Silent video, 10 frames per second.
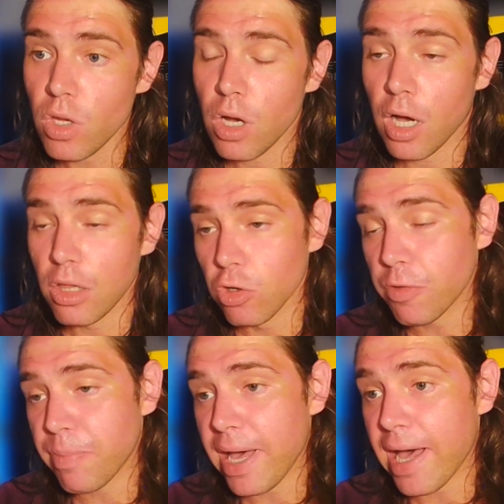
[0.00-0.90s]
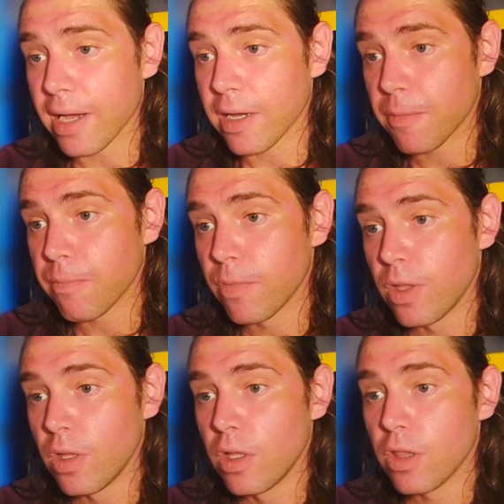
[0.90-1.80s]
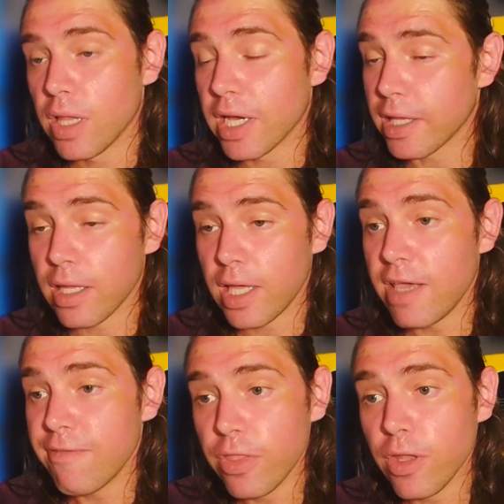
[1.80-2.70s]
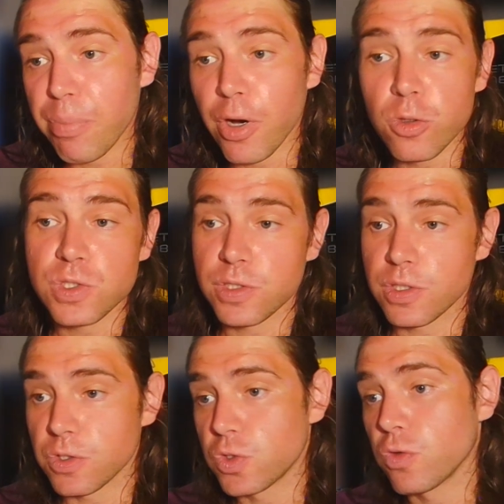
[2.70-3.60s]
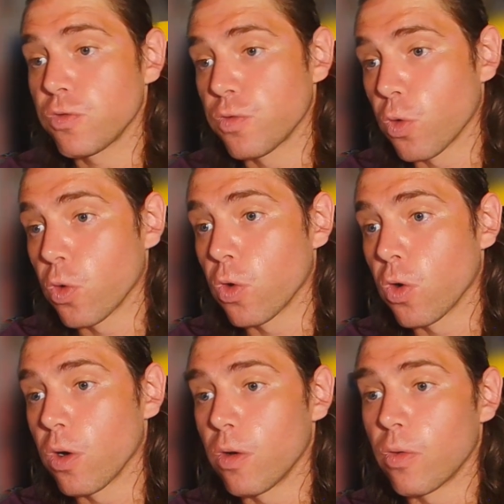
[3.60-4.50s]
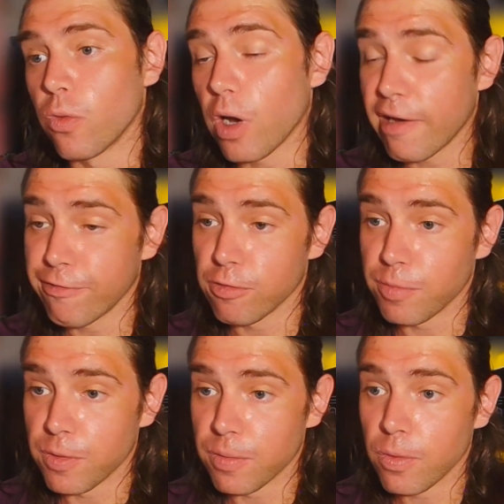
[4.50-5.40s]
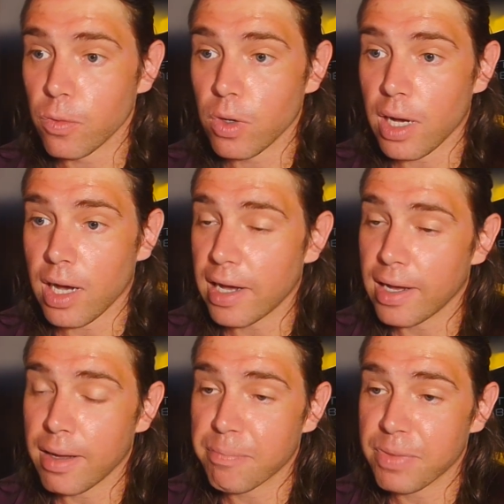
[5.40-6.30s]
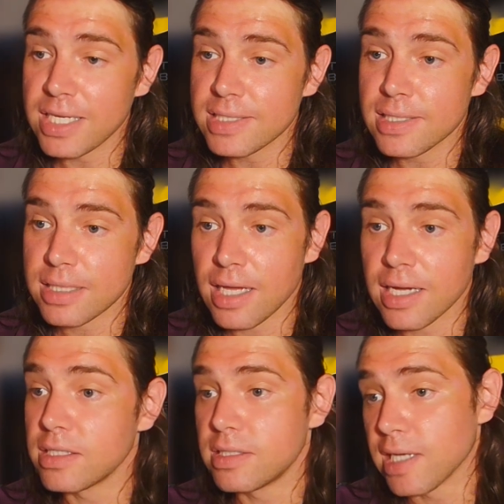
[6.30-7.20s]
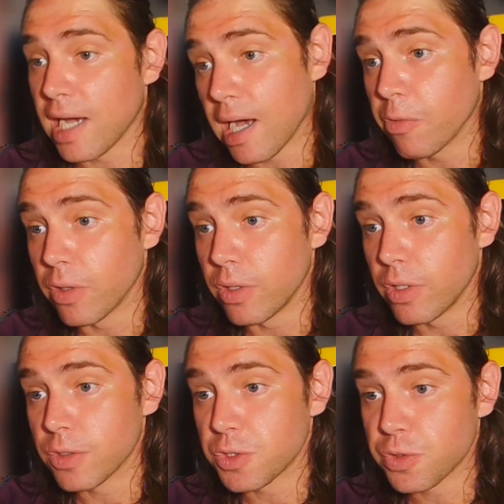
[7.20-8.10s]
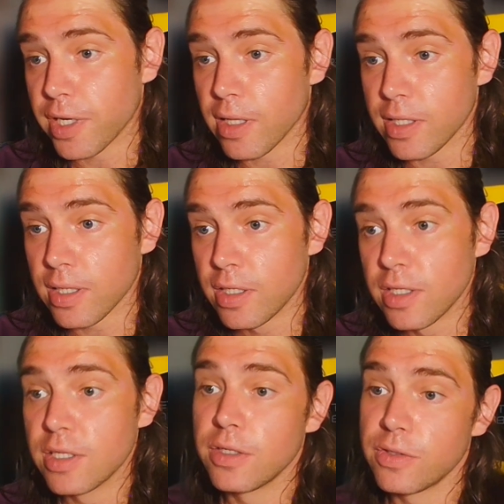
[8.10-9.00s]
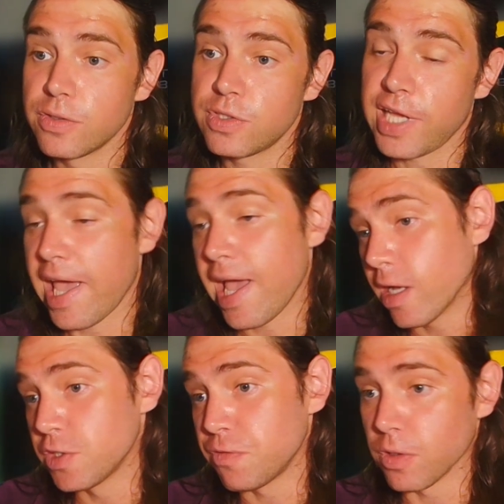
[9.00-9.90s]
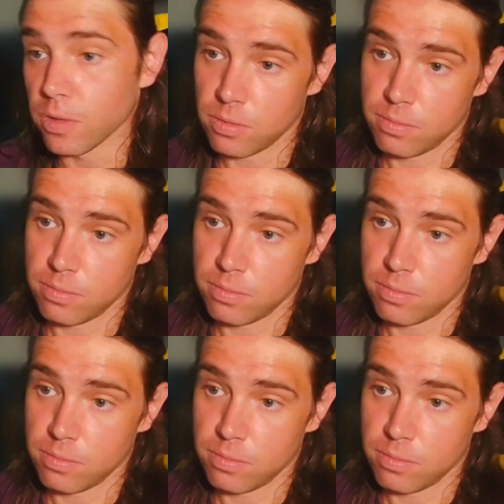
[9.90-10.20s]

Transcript: I look back, like even the postings for riflemen are places like Darwin in Australia, Townsville.